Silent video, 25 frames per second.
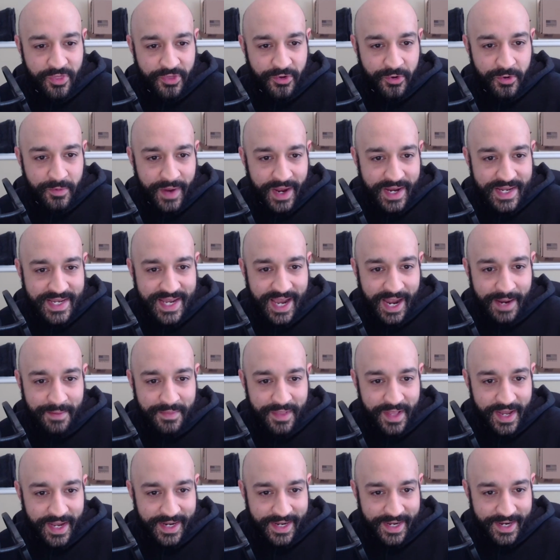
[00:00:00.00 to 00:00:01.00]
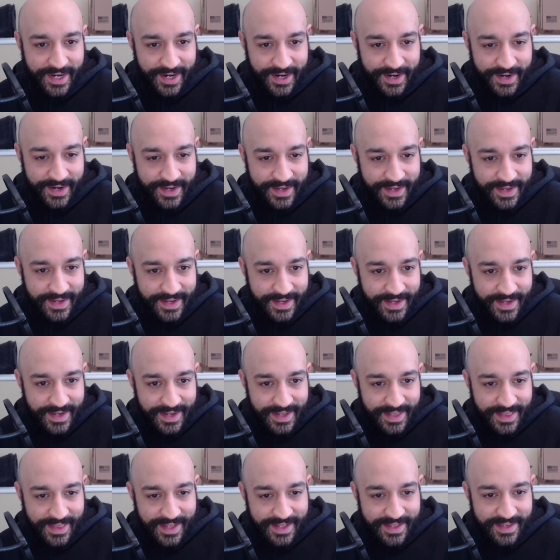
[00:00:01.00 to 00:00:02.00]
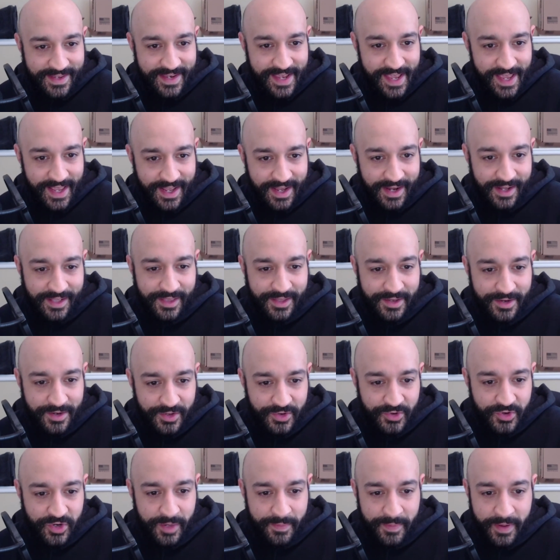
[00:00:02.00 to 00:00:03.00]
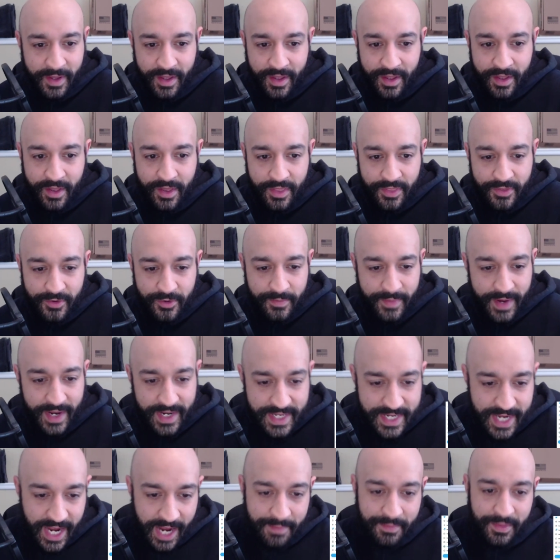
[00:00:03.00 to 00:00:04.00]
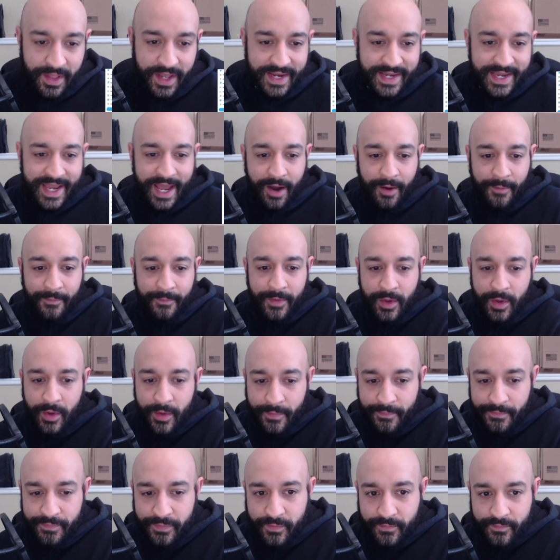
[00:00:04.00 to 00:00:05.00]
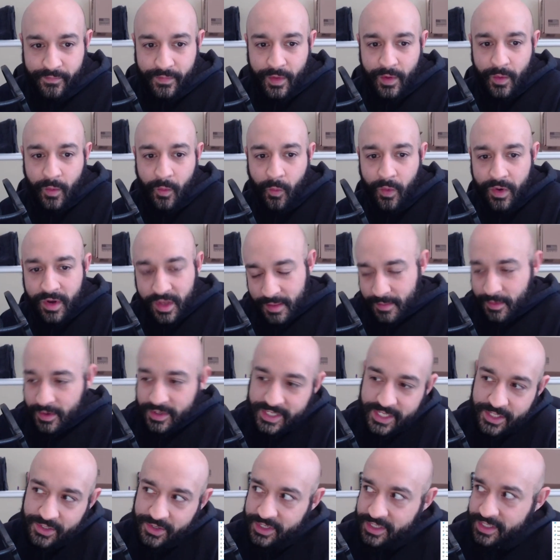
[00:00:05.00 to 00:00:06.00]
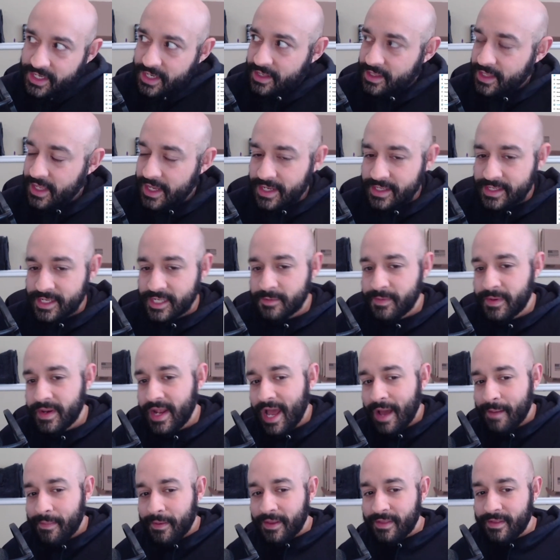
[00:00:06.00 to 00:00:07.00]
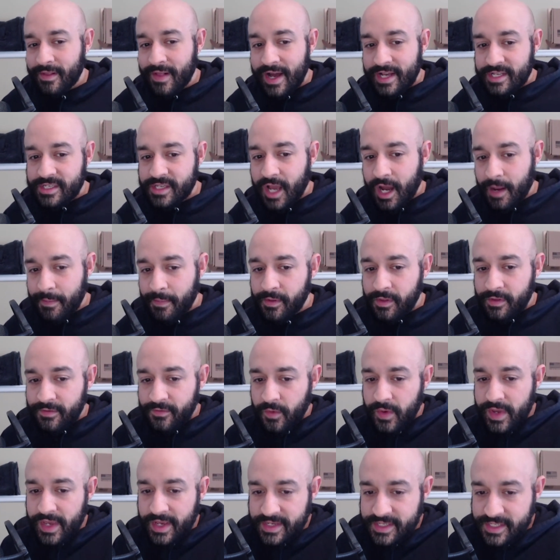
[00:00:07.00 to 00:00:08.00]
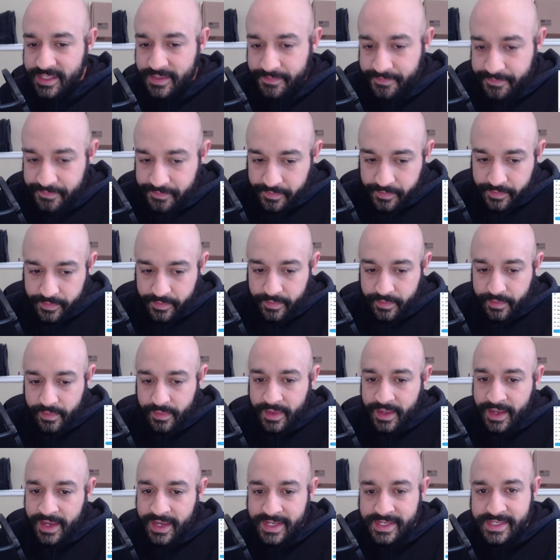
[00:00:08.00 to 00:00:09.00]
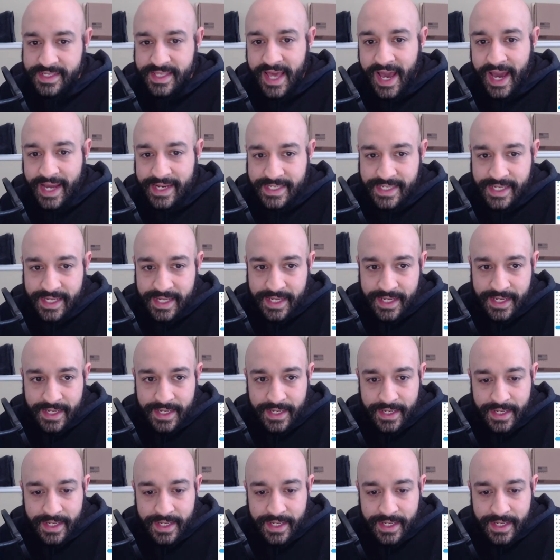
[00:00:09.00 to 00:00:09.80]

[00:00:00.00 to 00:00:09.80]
through my timeline here. Let's take a little trip through my timeline. Now, one of the most interesting things that's been happening the last couple of weeks is that